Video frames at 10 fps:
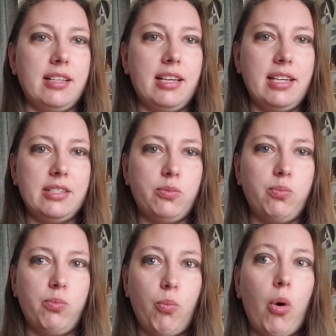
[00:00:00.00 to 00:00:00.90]
is
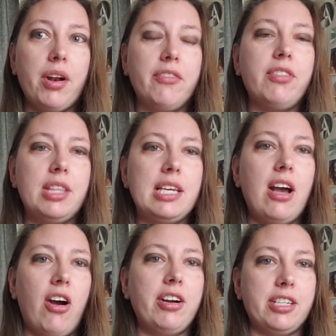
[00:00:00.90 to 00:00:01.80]
one of the
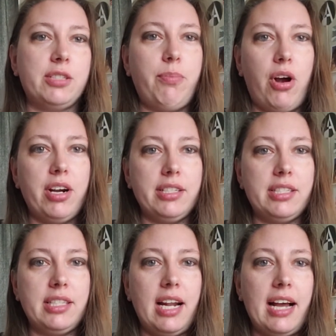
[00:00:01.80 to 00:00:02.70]
hardest parts
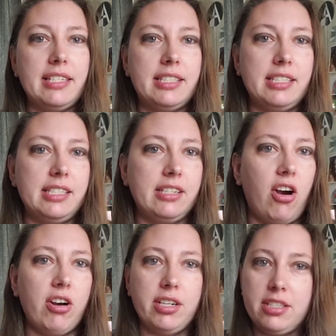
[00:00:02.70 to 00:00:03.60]
that I see
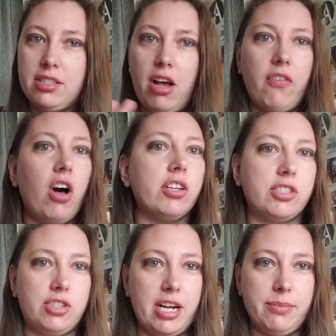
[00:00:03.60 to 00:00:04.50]
artists of all
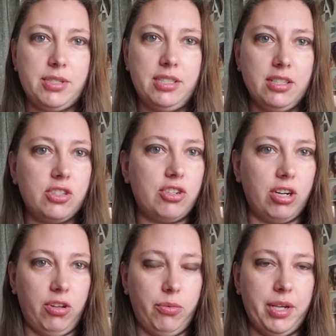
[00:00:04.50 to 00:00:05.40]
stripes
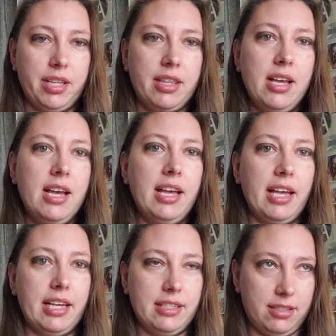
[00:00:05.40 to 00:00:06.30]
struggle with,
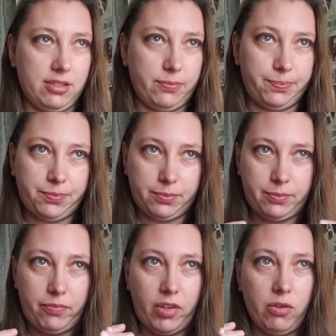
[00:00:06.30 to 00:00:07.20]
is
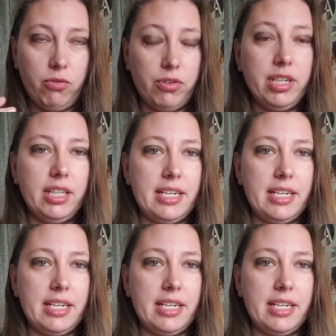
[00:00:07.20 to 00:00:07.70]
really